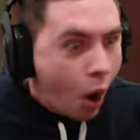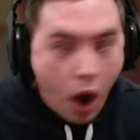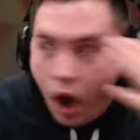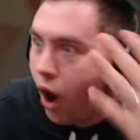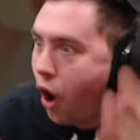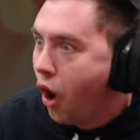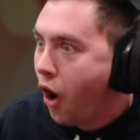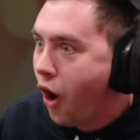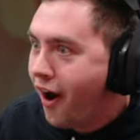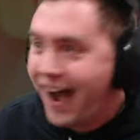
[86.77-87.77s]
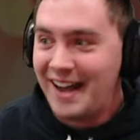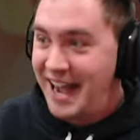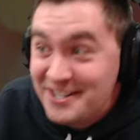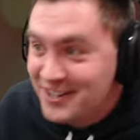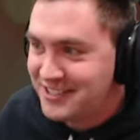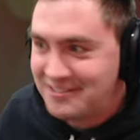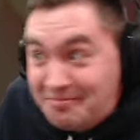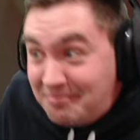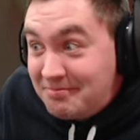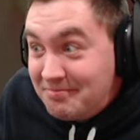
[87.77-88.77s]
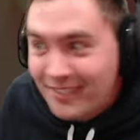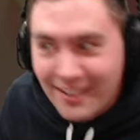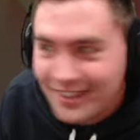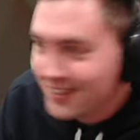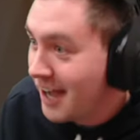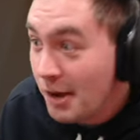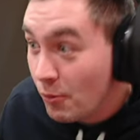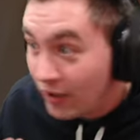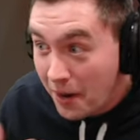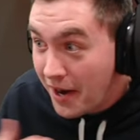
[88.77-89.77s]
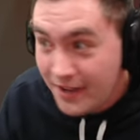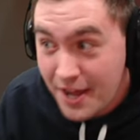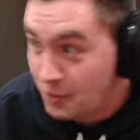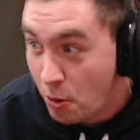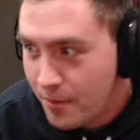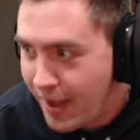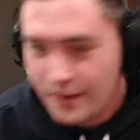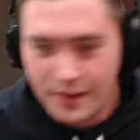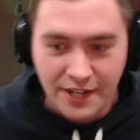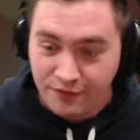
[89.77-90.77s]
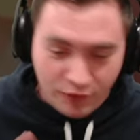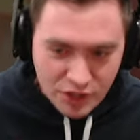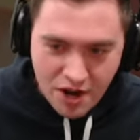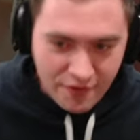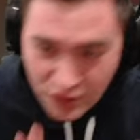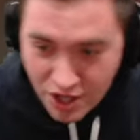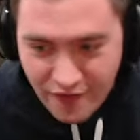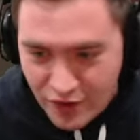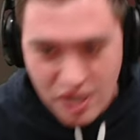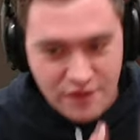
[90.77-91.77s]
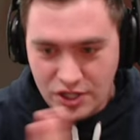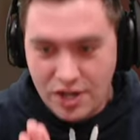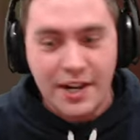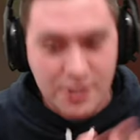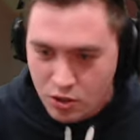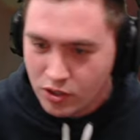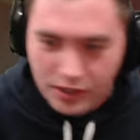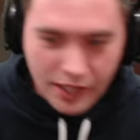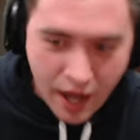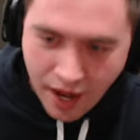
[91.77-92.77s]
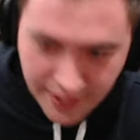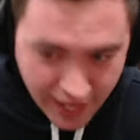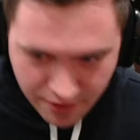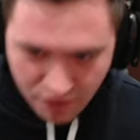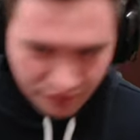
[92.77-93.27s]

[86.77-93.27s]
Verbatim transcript: oh I just yeah, it's cool, man. Like for sure, for sure, for sure, for sure. It's cool. Uh, yeah, no, for